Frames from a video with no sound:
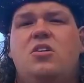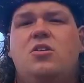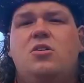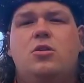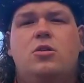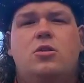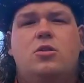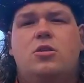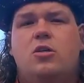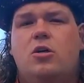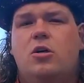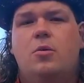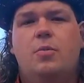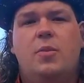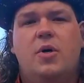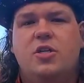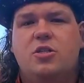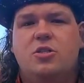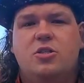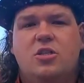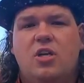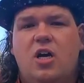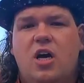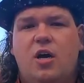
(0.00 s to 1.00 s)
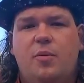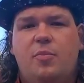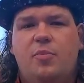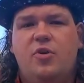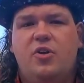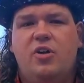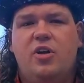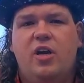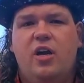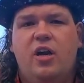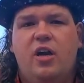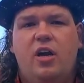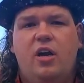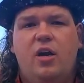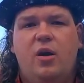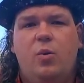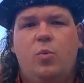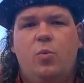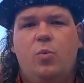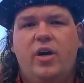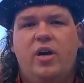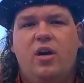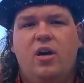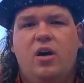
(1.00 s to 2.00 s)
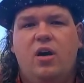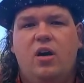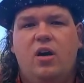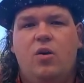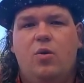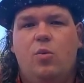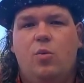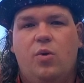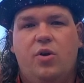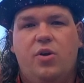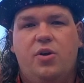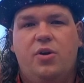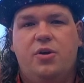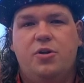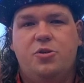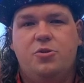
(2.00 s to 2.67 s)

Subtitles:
Just so much has happened, and we are really